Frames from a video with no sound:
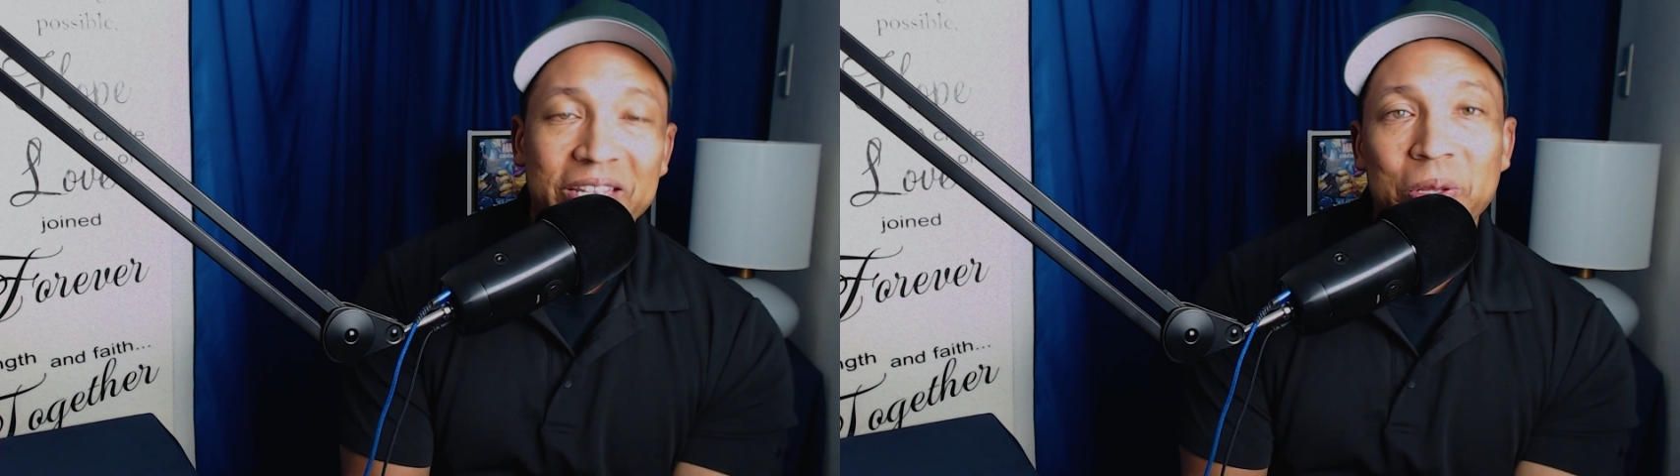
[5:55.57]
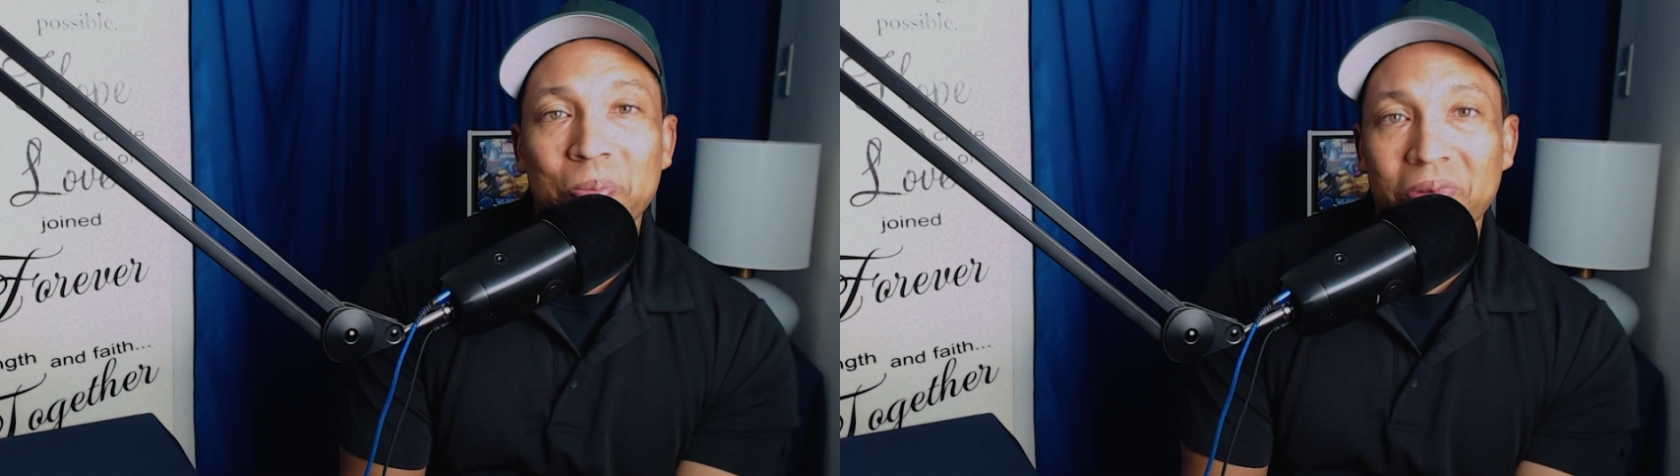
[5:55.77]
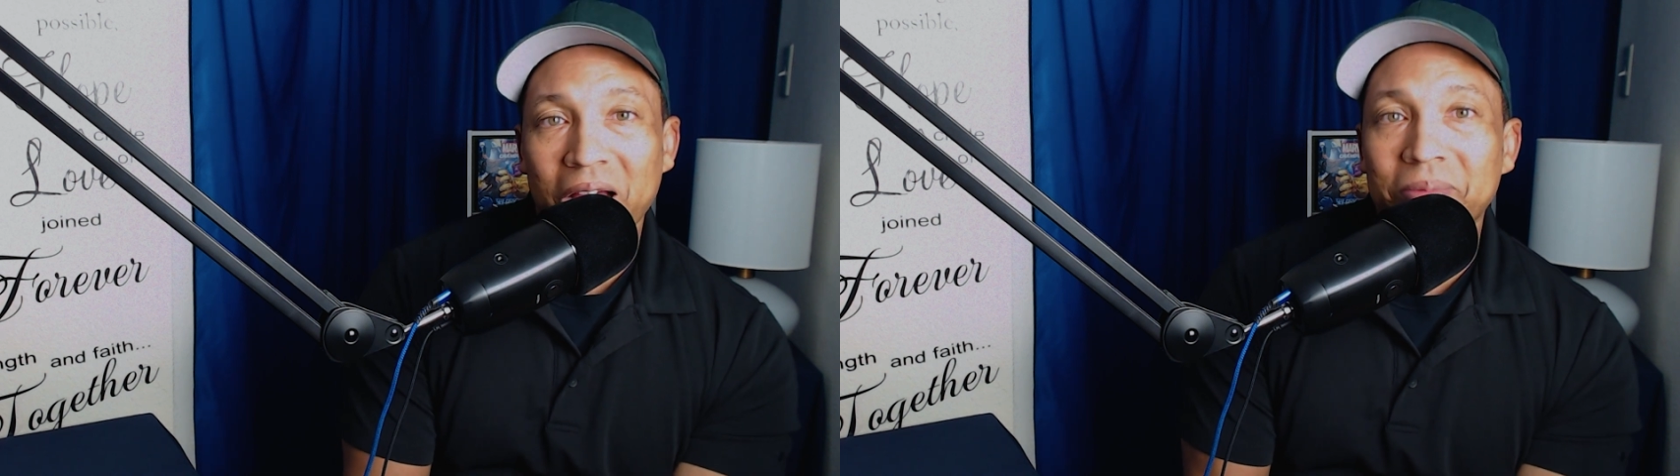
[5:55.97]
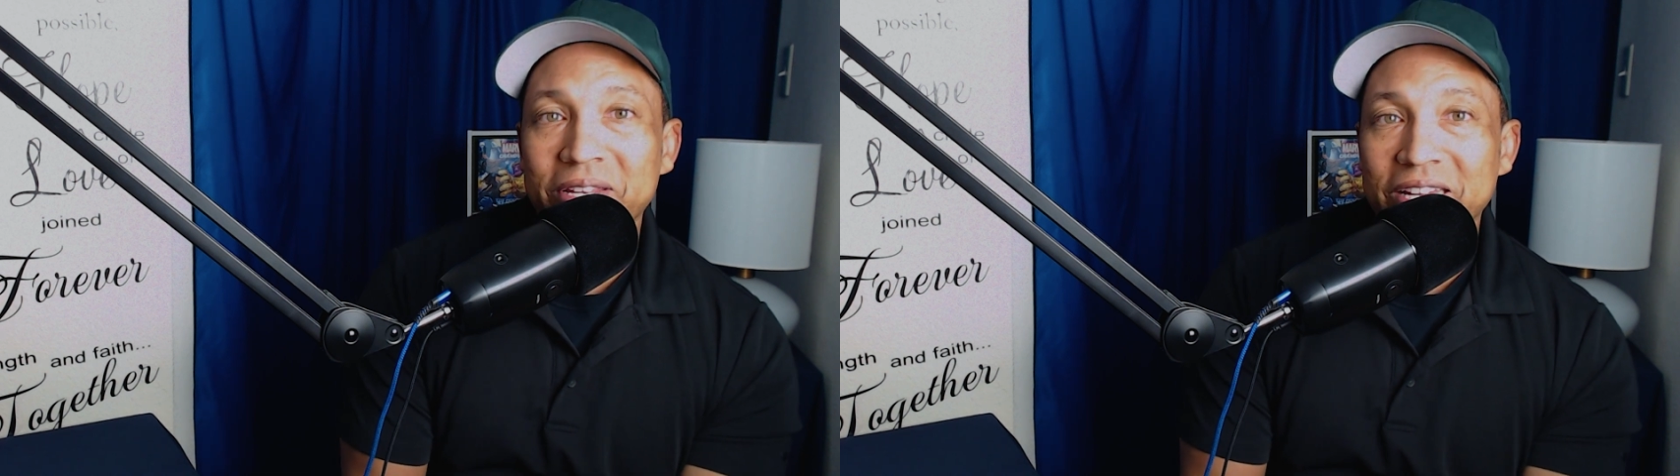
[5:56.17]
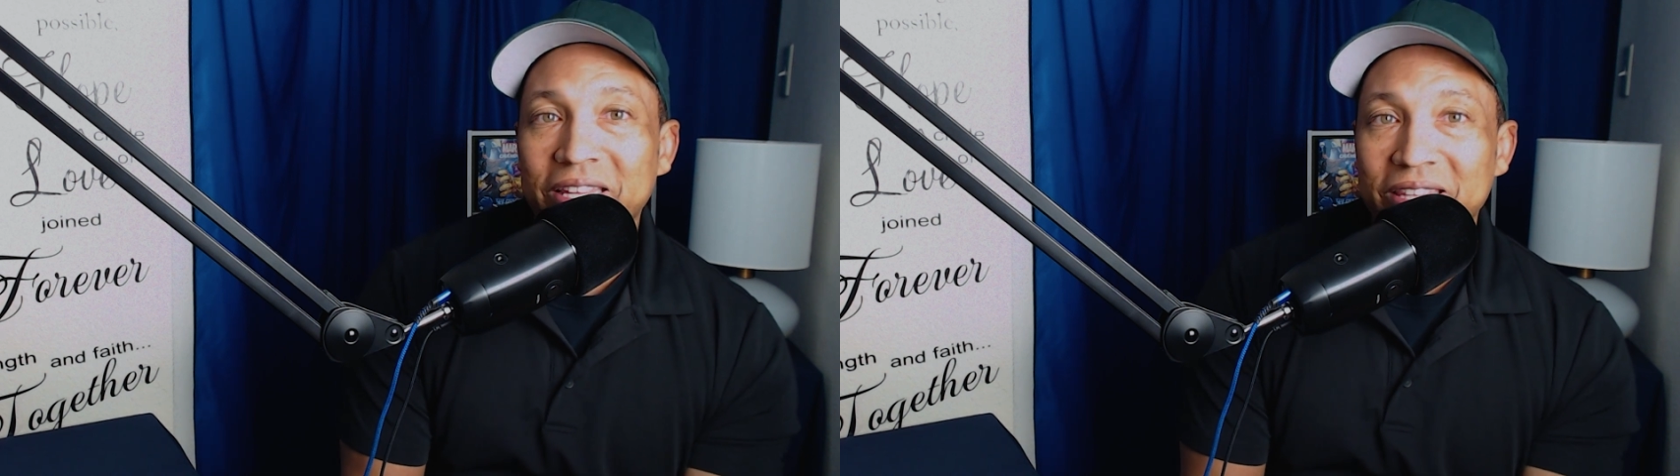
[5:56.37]
then you
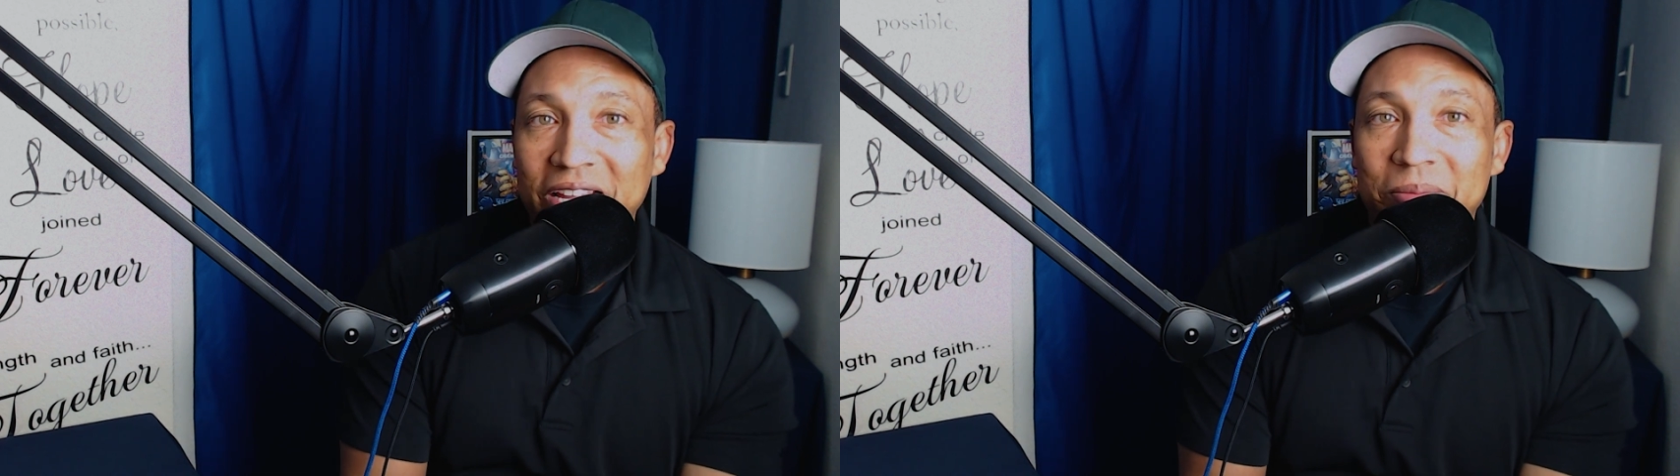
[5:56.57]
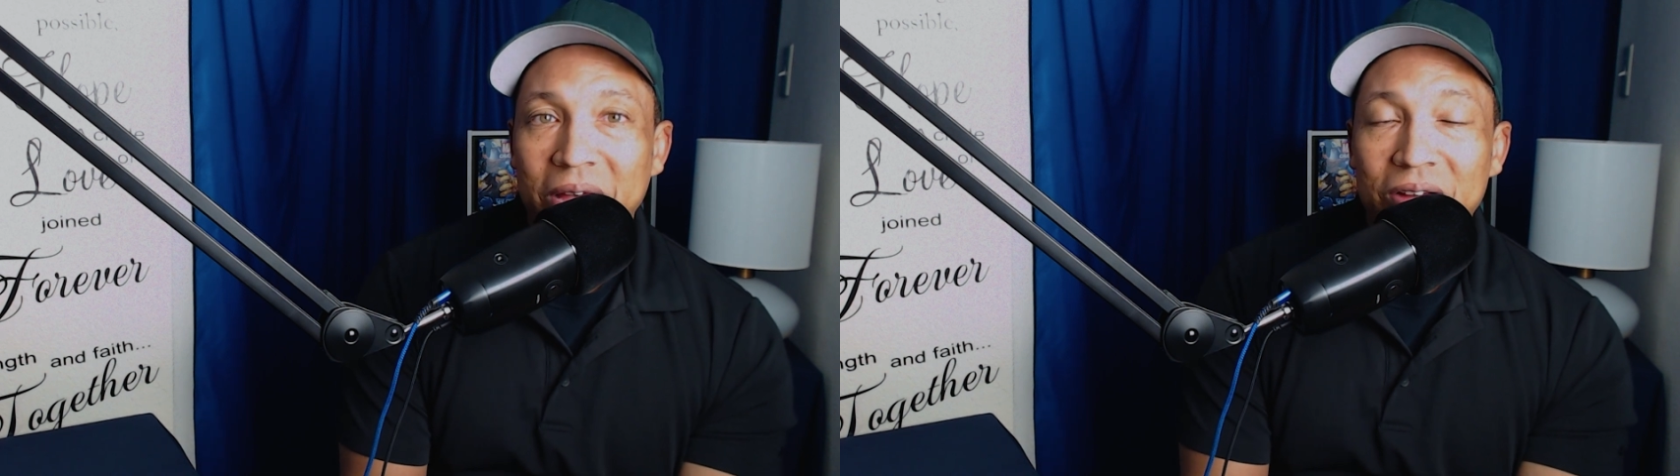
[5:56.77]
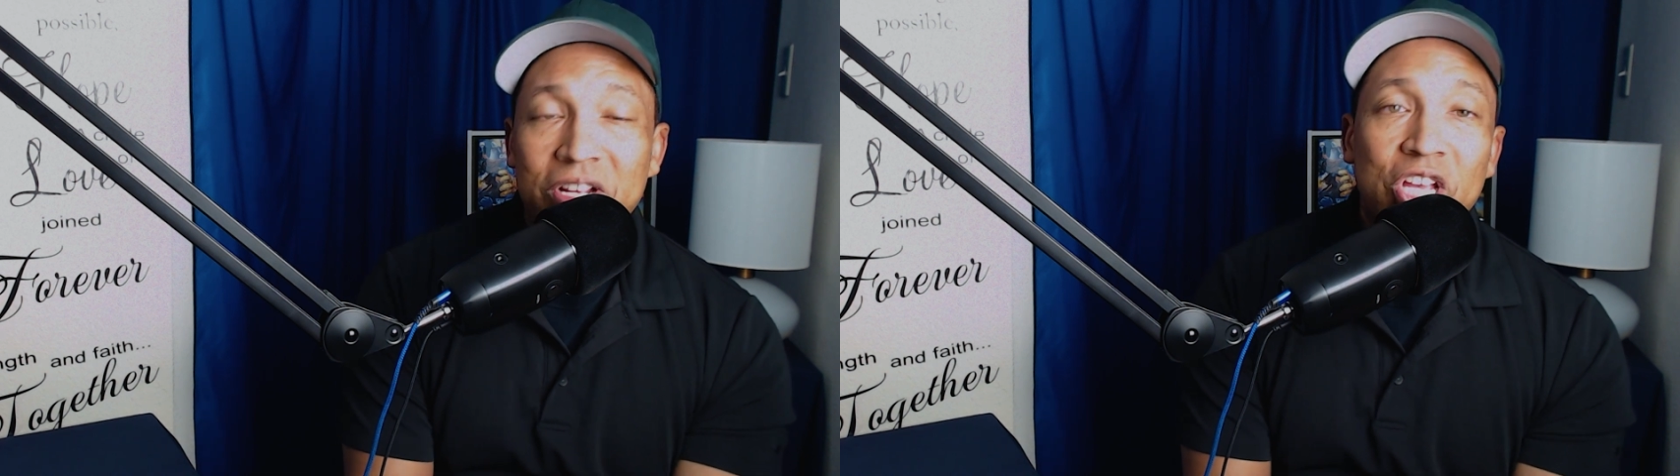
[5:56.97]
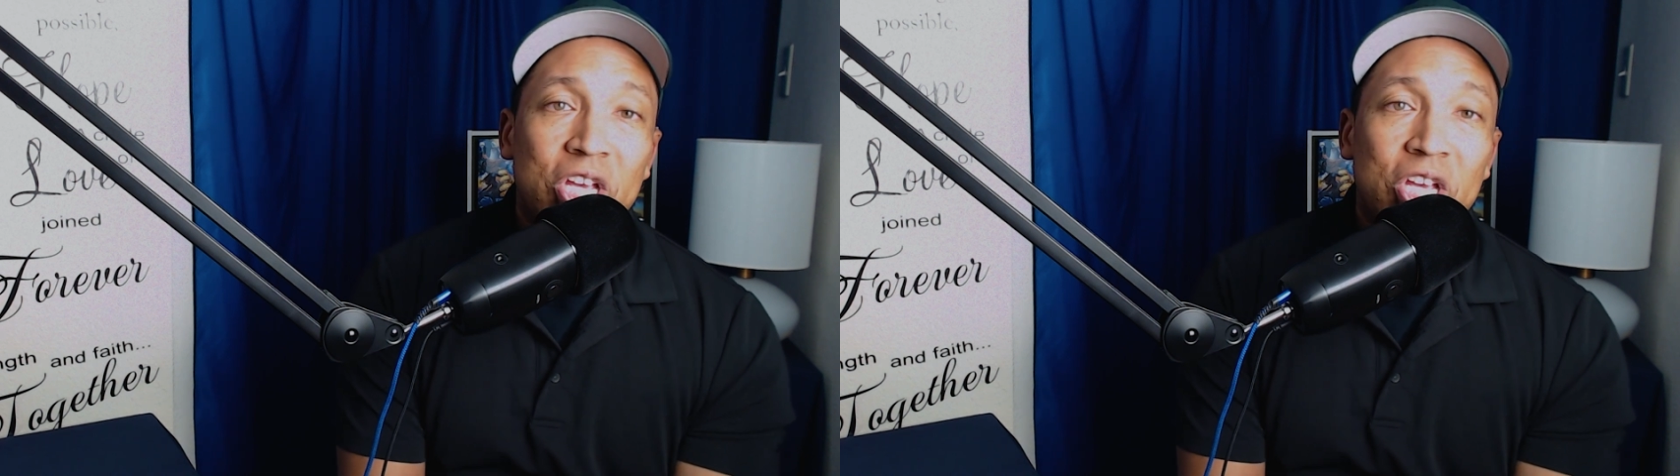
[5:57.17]
probably need to think about,